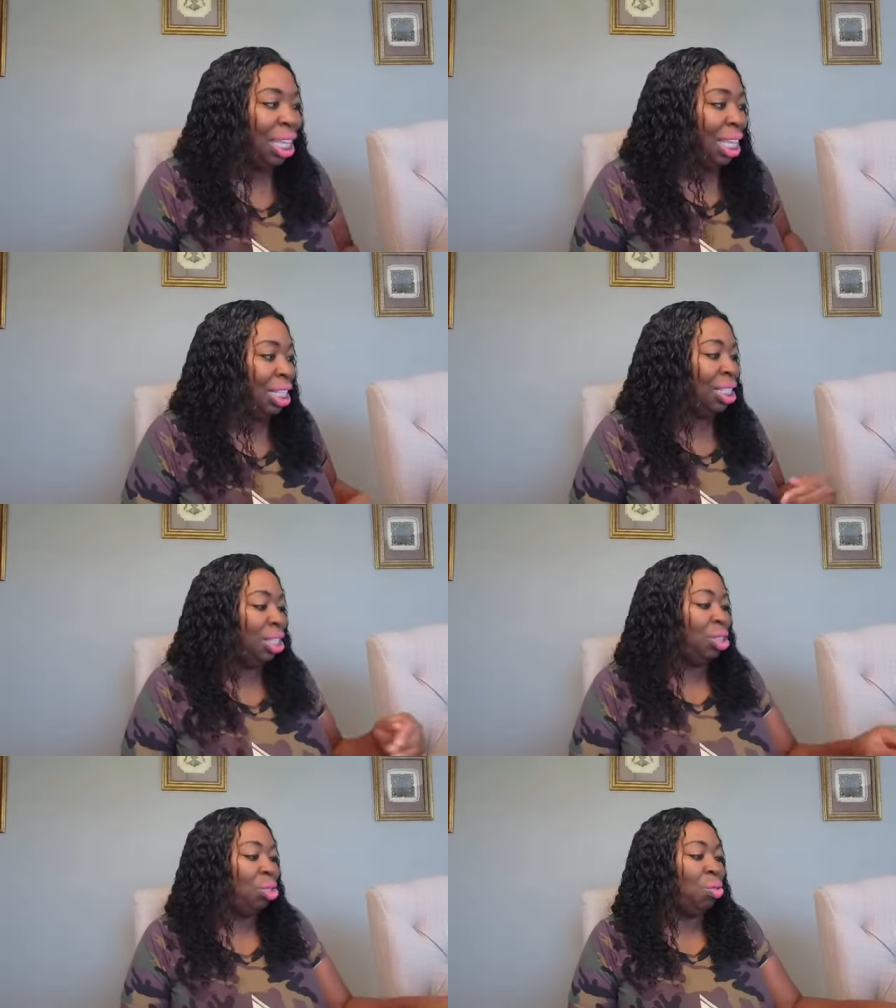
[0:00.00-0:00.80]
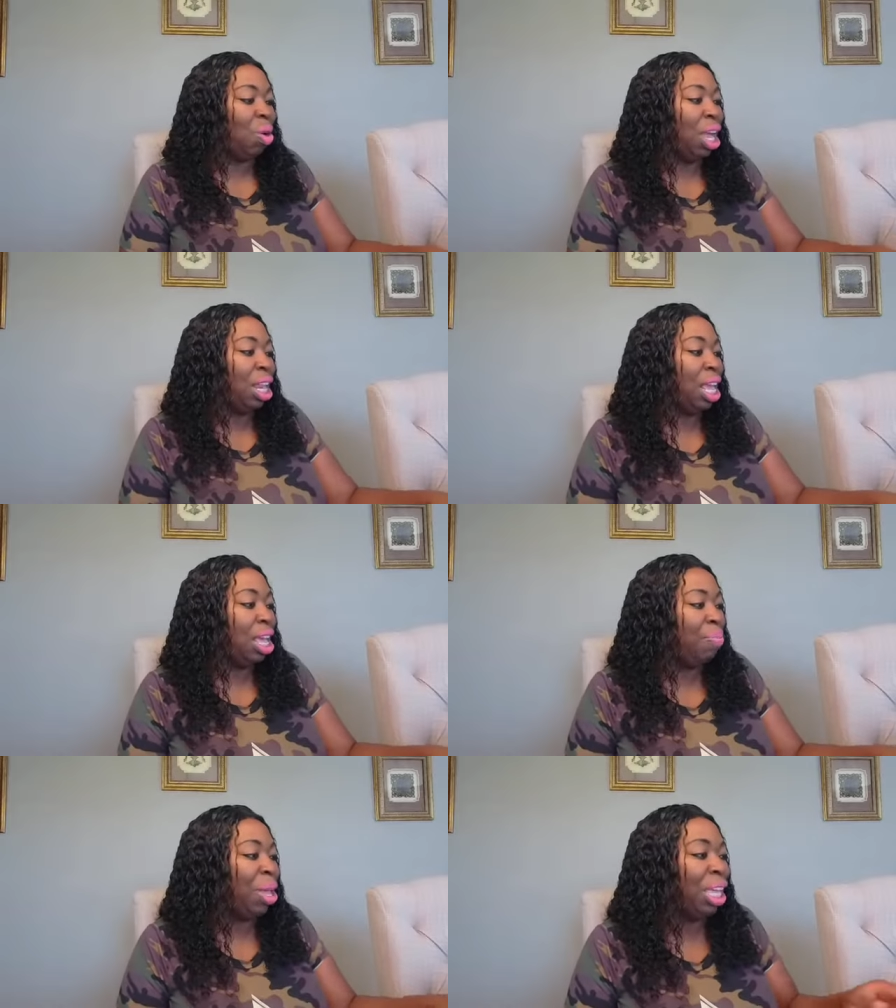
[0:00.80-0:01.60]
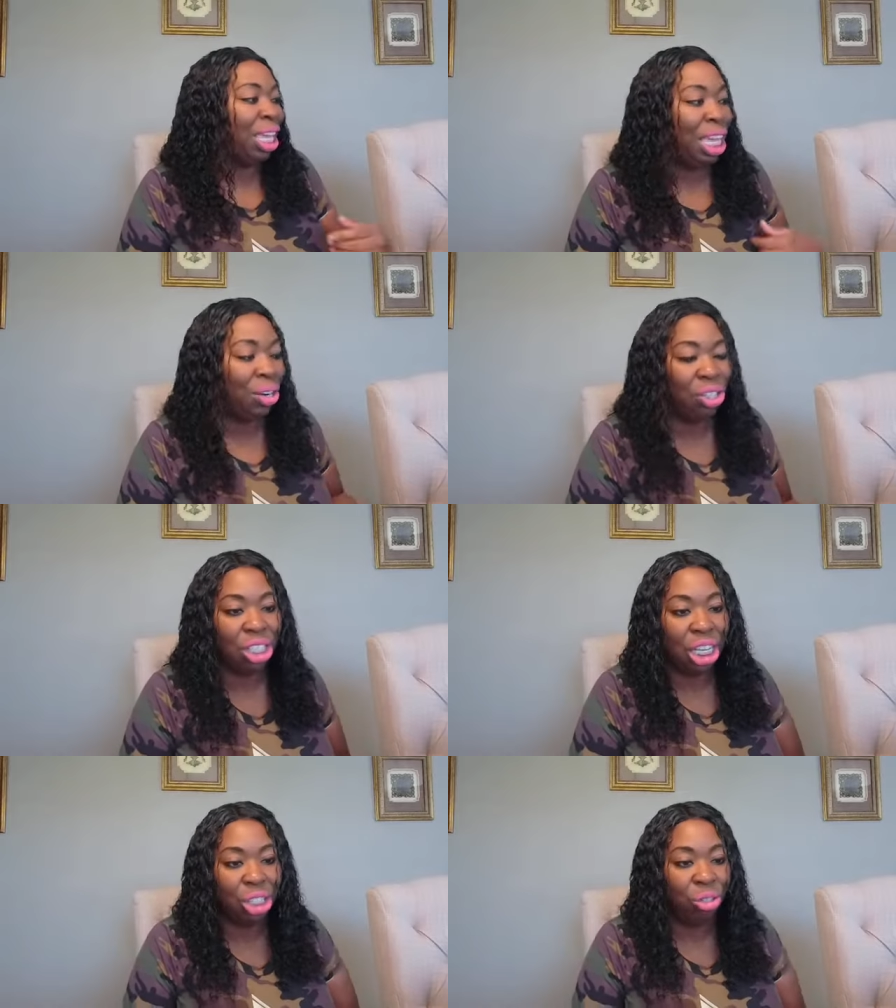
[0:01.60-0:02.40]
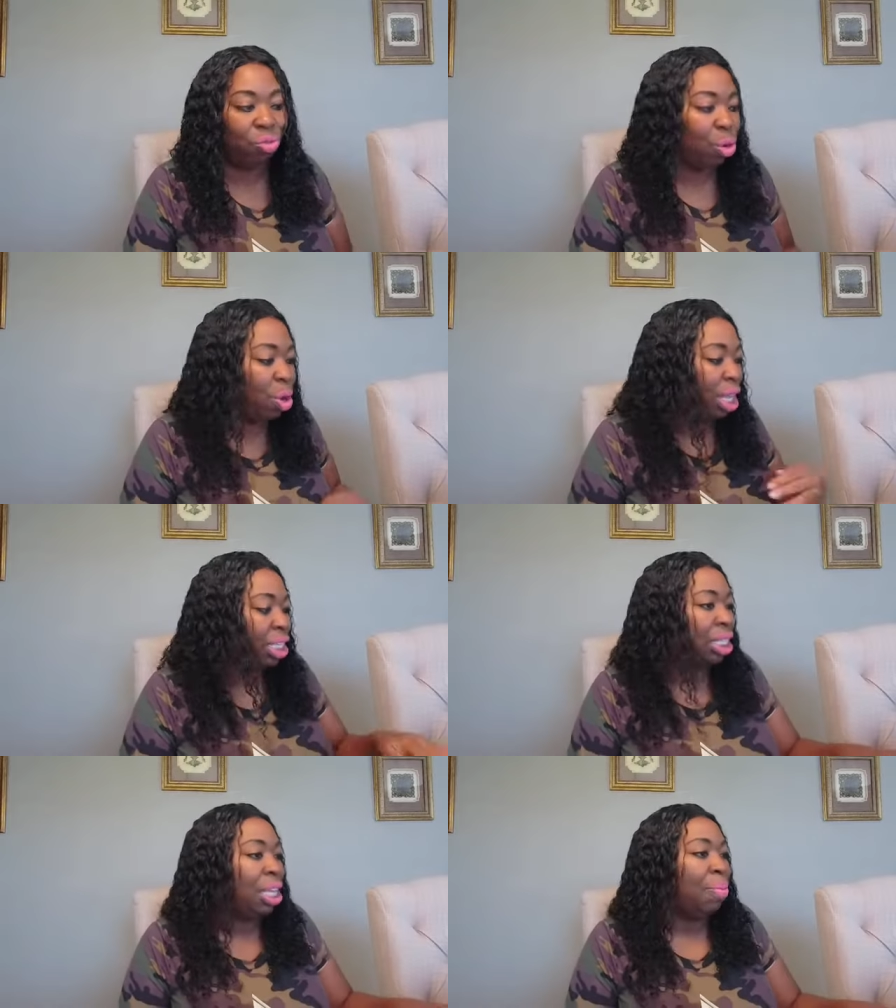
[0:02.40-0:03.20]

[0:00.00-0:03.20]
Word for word: He sits on the right hand making intercession for us.